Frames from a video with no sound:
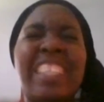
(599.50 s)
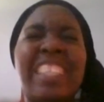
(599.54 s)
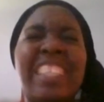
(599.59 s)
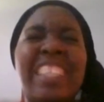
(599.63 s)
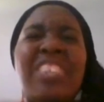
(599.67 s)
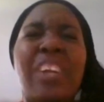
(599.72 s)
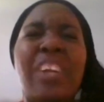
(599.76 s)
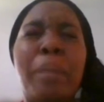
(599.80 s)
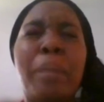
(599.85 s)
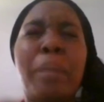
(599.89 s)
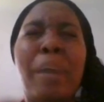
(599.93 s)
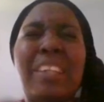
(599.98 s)

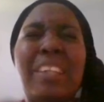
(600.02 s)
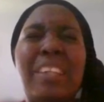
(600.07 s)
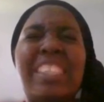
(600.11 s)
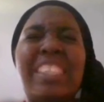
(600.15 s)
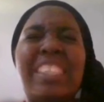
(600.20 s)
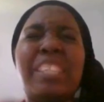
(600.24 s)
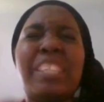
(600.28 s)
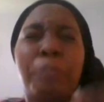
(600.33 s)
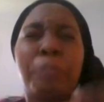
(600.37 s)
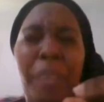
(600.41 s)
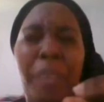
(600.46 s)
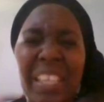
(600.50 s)
all about
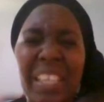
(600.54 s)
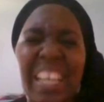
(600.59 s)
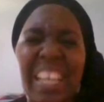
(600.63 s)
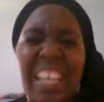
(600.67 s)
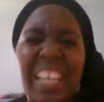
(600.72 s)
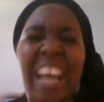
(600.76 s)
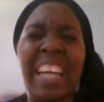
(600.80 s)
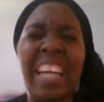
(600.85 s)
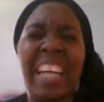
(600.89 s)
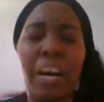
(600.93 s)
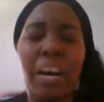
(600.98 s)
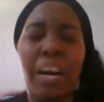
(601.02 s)
speed
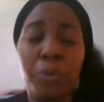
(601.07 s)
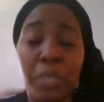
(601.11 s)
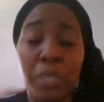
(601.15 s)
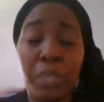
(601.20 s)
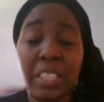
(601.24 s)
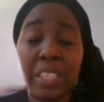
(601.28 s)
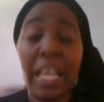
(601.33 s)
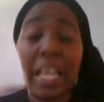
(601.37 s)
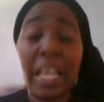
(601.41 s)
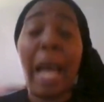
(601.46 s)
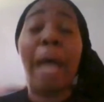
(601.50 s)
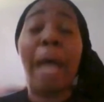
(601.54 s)
and
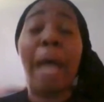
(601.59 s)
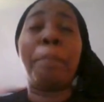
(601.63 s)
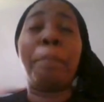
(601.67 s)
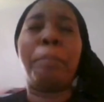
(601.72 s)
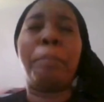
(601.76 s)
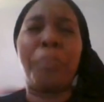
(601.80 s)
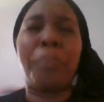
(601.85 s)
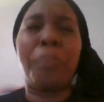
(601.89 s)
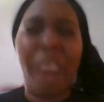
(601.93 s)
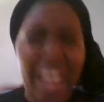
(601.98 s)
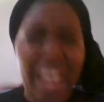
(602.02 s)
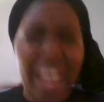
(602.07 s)
accuracy. I
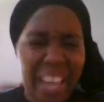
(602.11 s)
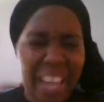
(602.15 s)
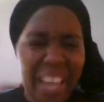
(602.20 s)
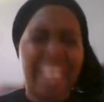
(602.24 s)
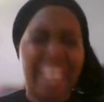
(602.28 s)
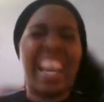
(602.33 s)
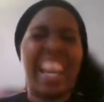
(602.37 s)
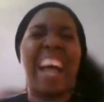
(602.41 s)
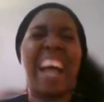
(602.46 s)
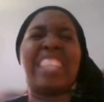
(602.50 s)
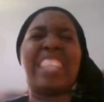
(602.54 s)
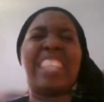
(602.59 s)
pray
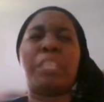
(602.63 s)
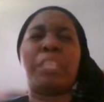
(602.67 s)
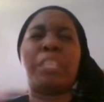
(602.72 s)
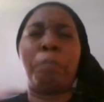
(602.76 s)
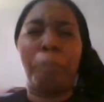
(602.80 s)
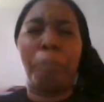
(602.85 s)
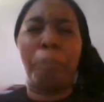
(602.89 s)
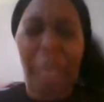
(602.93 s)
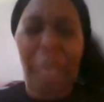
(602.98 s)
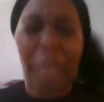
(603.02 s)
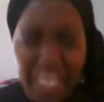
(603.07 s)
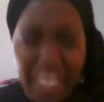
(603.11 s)

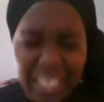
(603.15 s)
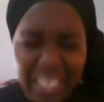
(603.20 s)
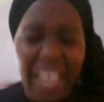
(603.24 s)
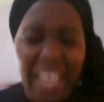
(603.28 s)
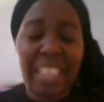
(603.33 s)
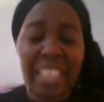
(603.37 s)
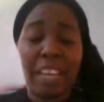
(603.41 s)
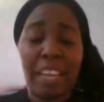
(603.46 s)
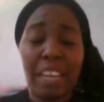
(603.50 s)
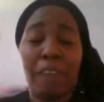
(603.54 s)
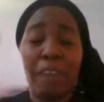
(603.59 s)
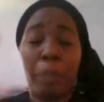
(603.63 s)
speed like
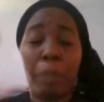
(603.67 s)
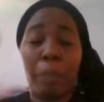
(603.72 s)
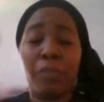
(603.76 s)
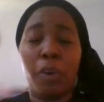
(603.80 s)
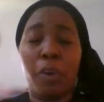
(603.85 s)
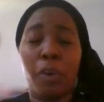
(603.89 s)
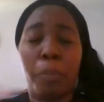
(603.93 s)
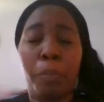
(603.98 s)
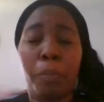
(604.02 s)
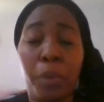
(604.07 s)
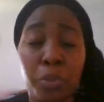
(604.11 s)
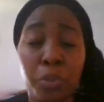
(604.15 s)
never before
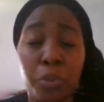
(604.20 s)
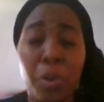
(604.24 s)
upon you,